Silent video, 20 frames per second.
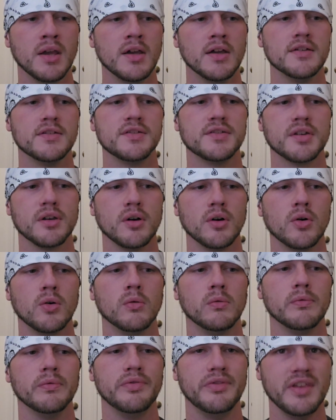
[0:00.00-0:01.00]

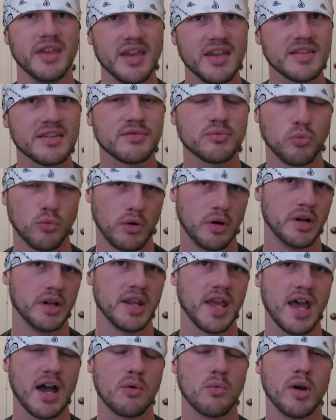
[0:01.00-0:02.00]
So this one,
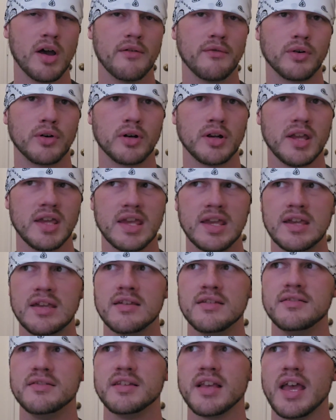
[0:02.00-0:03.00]
however,
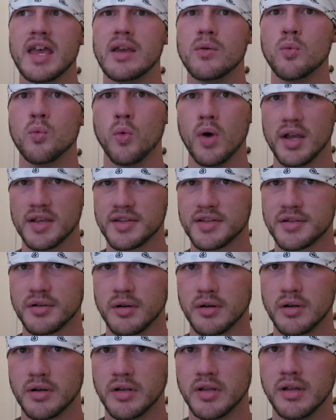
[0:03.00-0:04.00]
is a
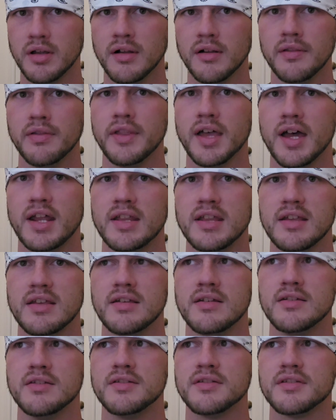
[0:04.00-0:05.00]
Western that
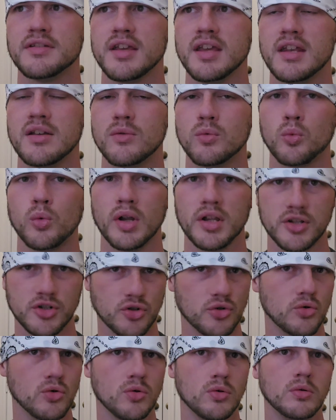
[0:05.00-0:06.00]
is an
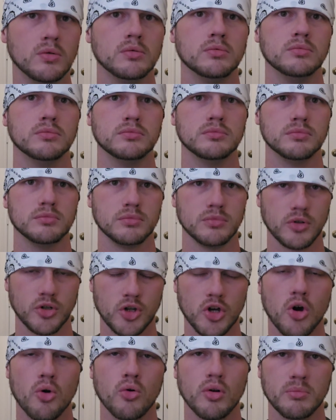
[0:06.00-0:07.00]
original
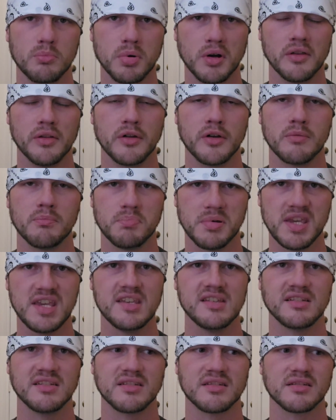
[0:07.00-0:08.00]
Coen brother
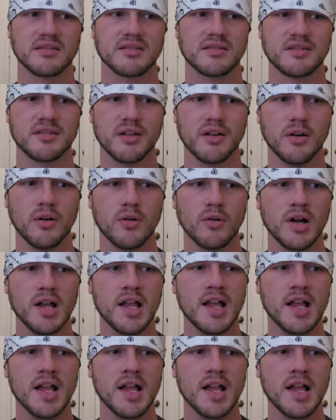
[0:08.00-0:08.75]
piece. So